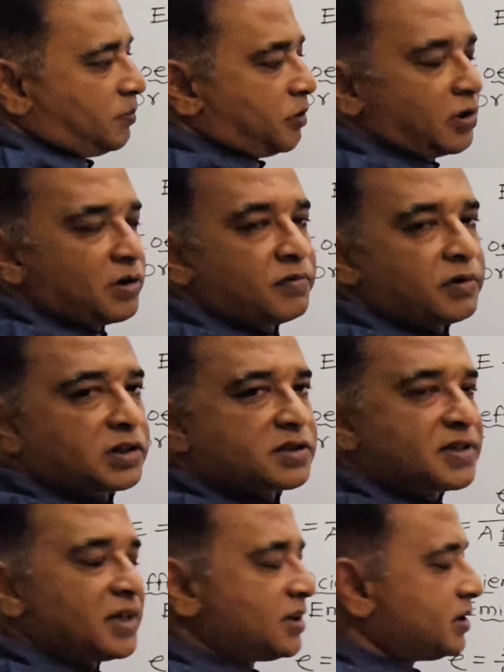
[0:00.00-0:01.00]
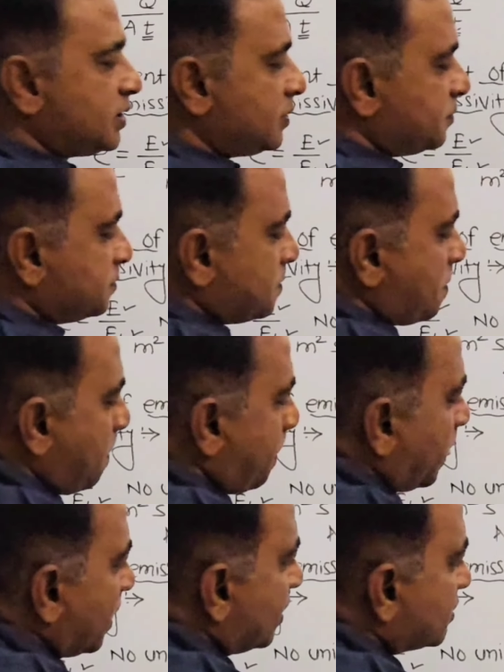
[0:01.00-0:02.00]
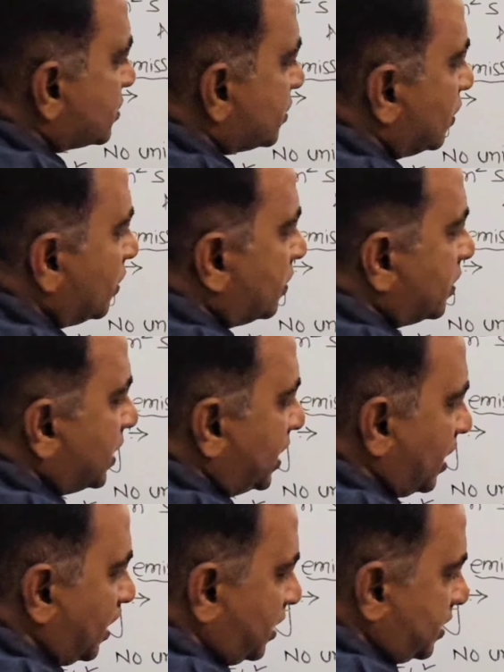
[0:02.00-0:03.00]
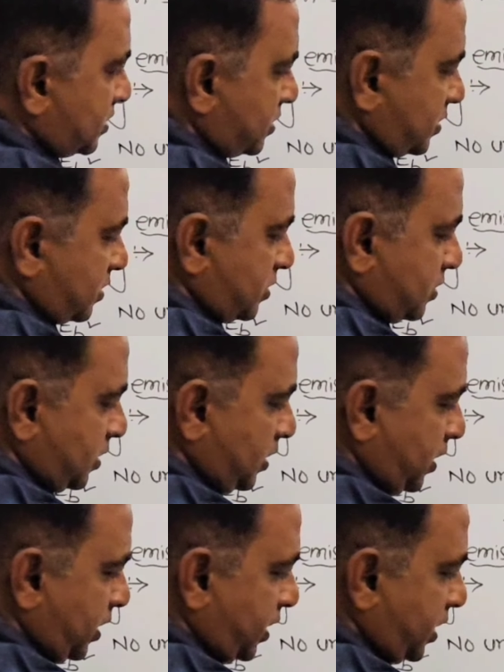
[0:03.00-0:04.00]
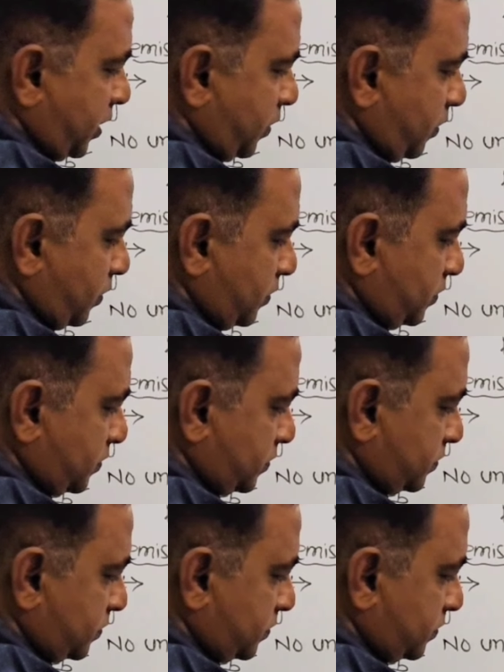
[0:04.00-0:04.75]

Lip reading: Important for the CET. So here it is, Q